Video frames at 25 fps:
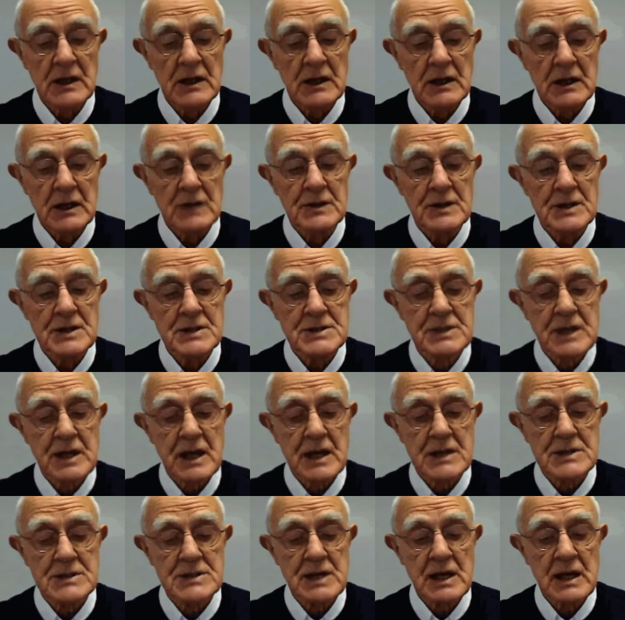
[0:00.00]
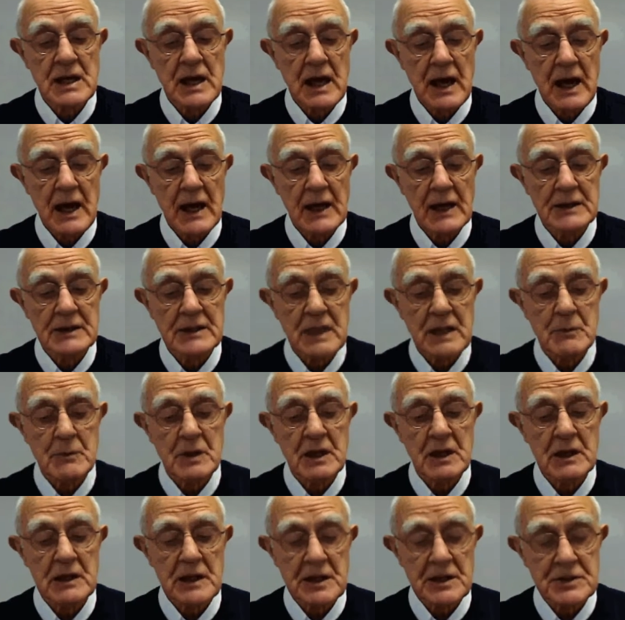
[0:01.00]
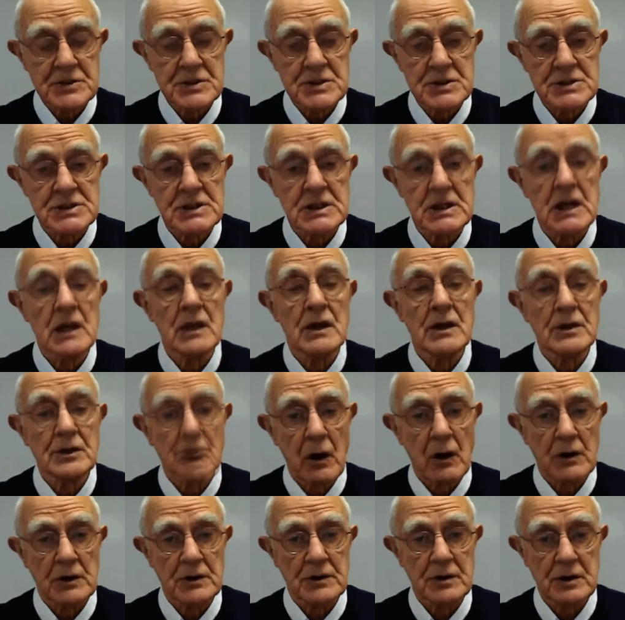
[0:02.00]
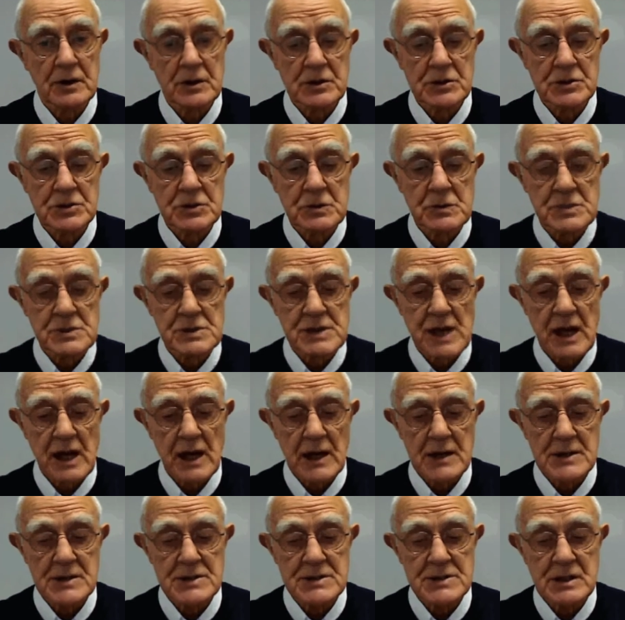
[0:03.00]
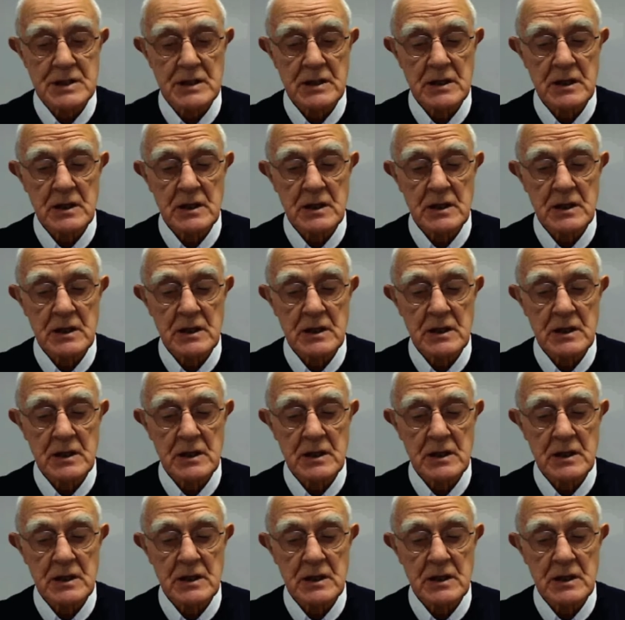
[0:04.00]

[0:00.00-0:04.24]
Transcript: in this case academic literacy, not shoe size,